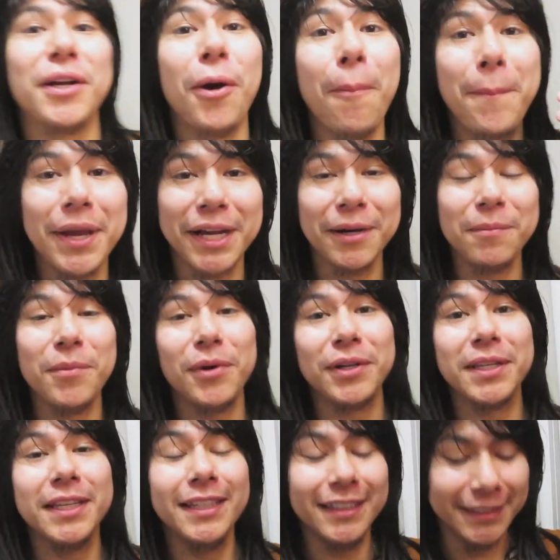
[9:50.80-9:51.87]
gonna go pick up
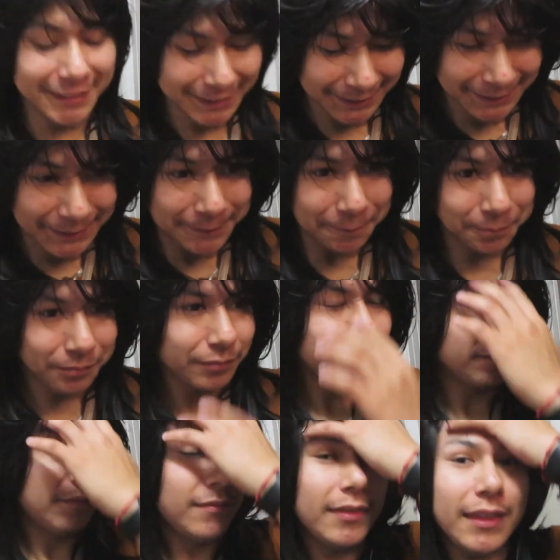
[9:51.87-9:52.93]
Moni
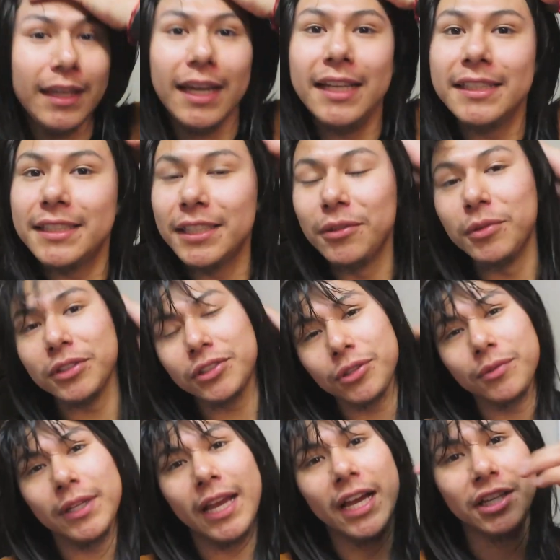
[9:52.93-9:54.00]
and see what's
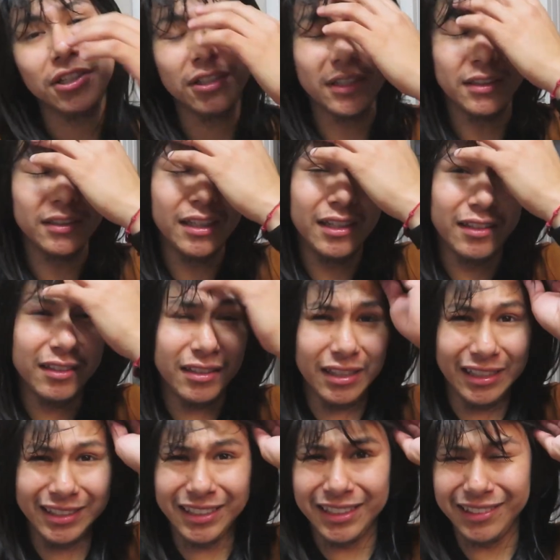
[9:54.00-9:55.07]
her reaction. Damn,
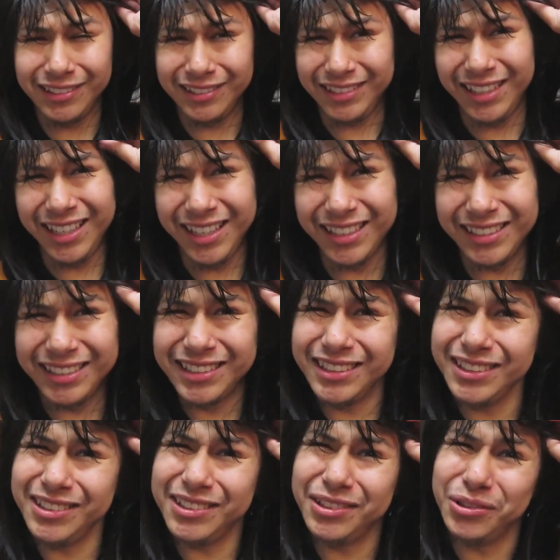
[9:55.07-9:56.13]
I think ah,
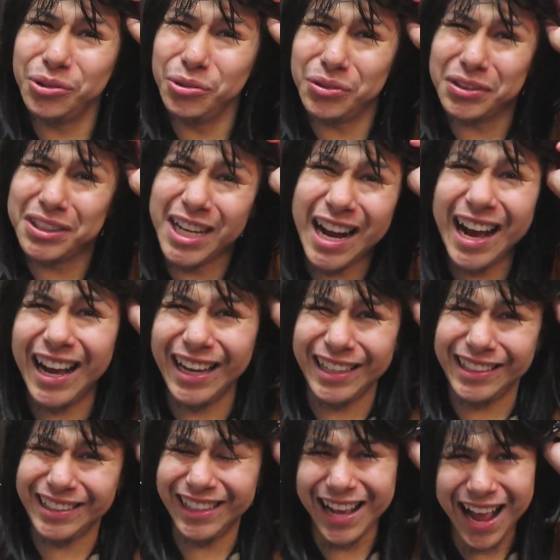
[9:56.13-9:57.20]
this is too
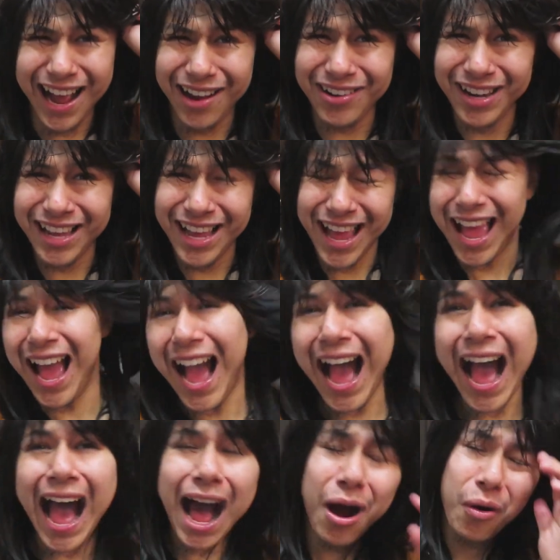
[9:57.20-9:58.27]
tight. Ow,
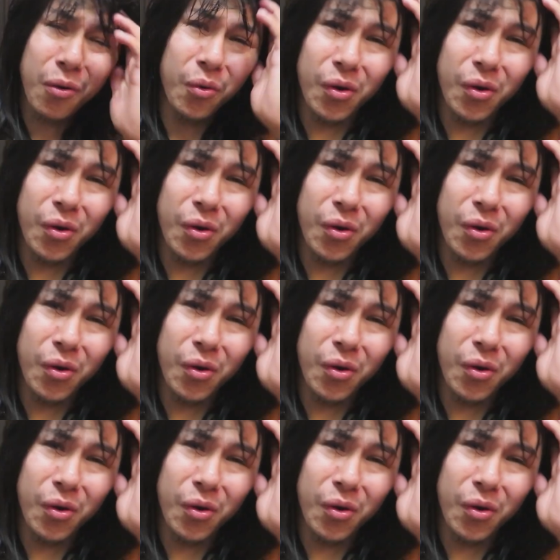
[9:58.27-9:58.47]
ah,